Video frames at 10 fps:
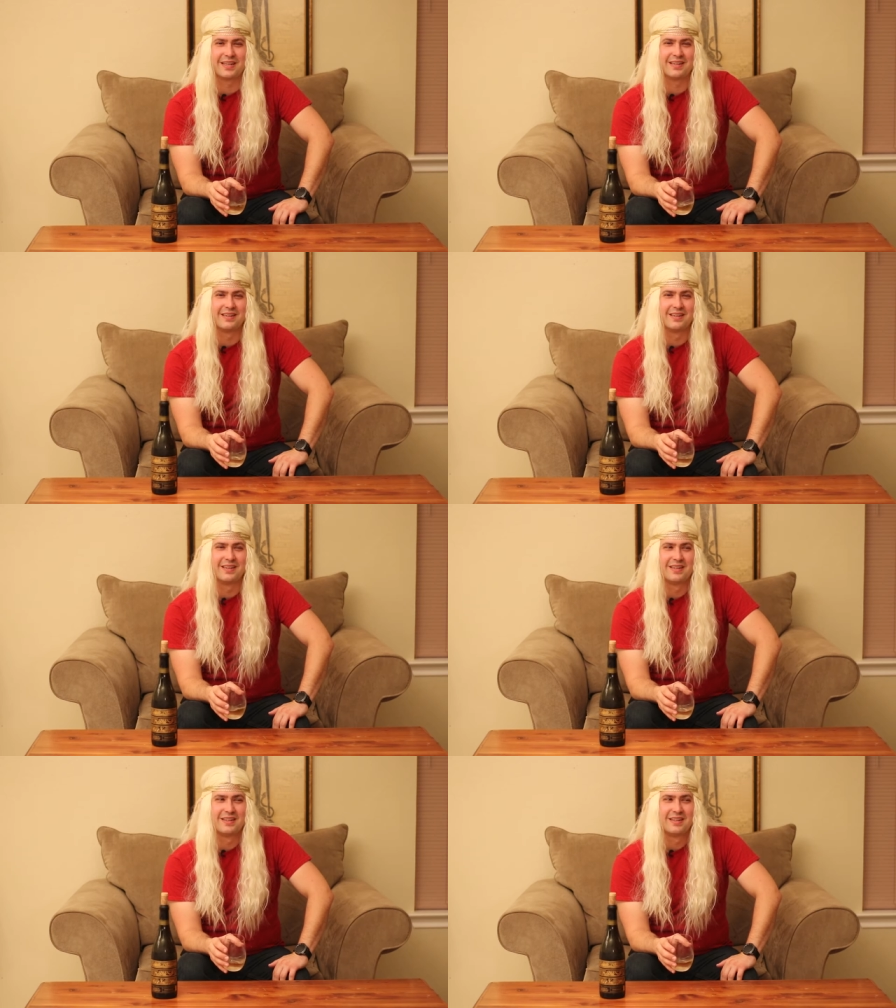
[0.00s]
like
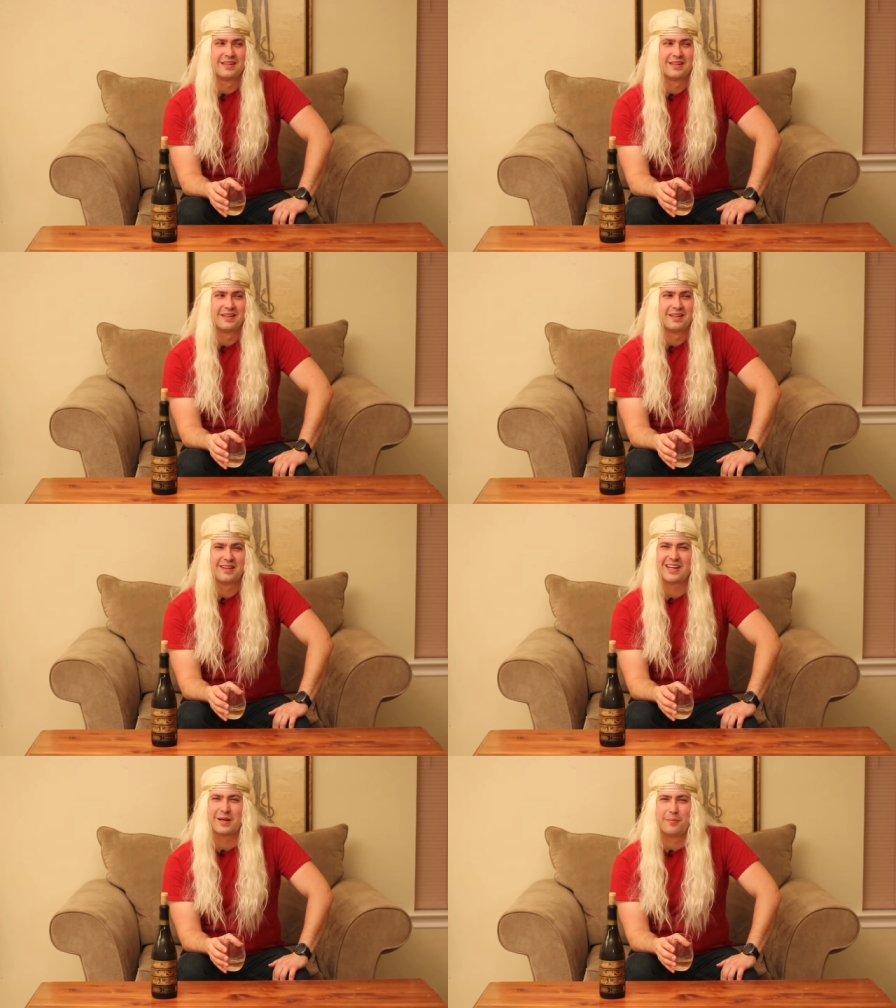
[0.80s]

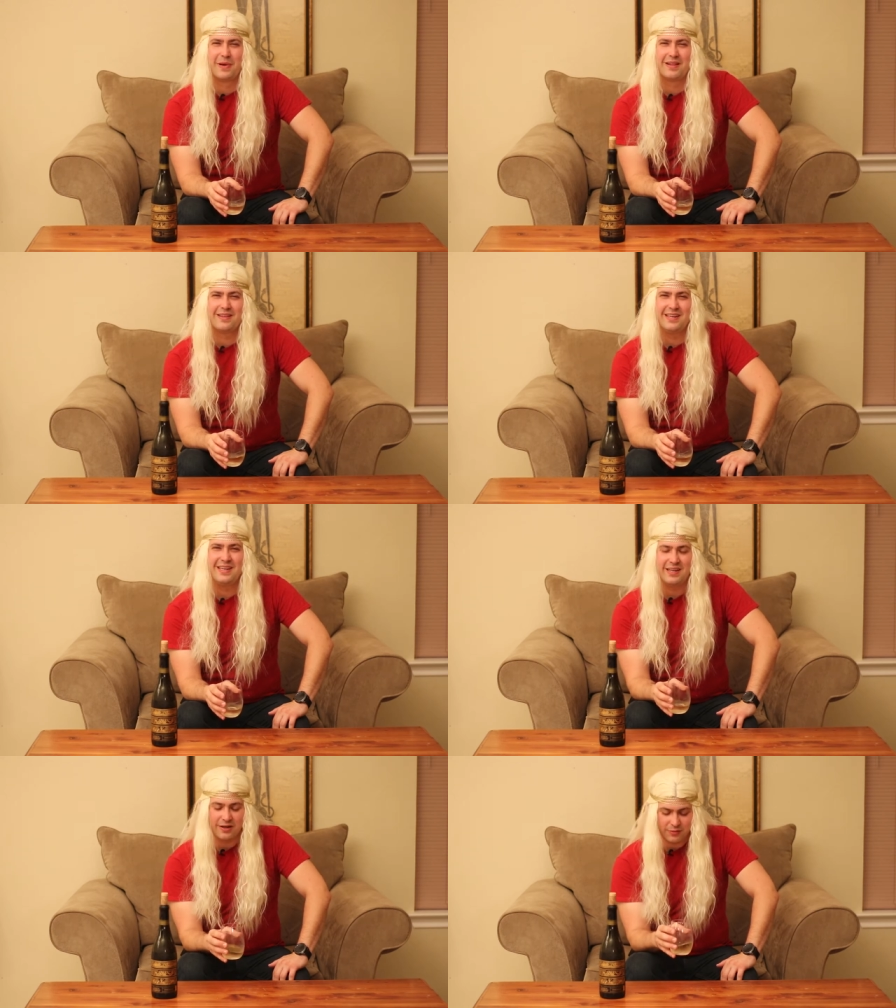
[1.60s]
like a
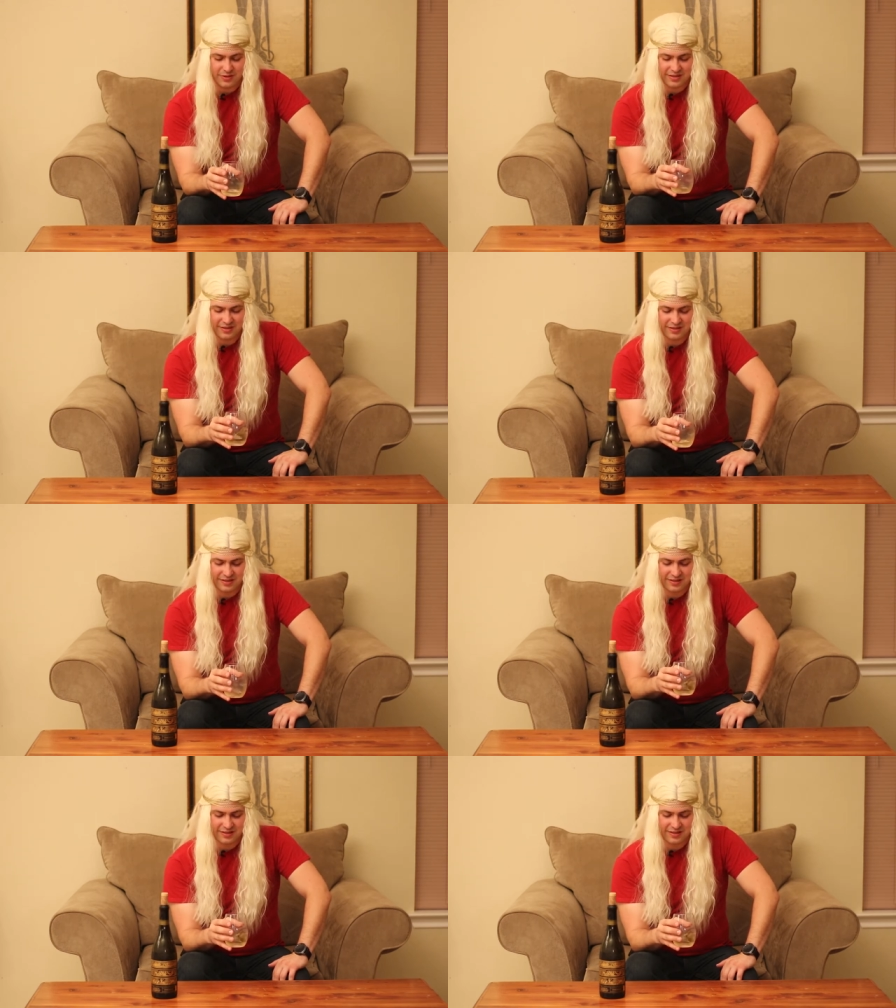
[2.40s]
melony note?